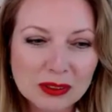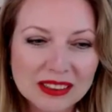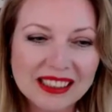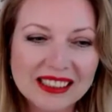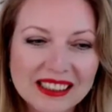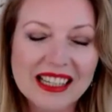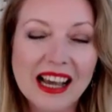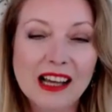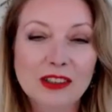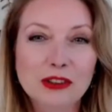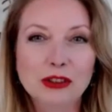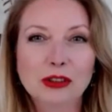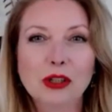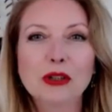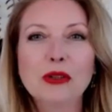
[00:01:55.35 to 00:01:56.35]
Nic
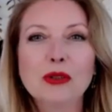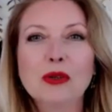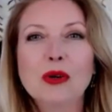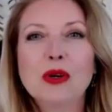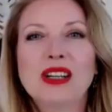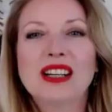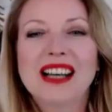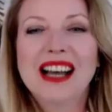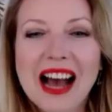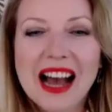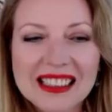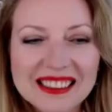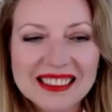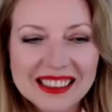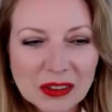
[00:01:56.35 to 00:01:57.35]
DeAngelo.
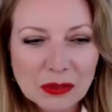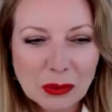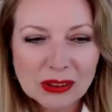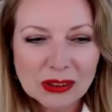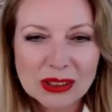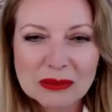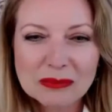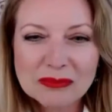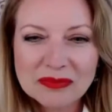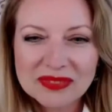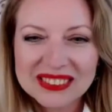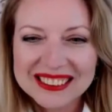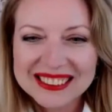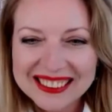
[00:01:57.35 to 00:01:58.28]
Hi, Nic, welcome.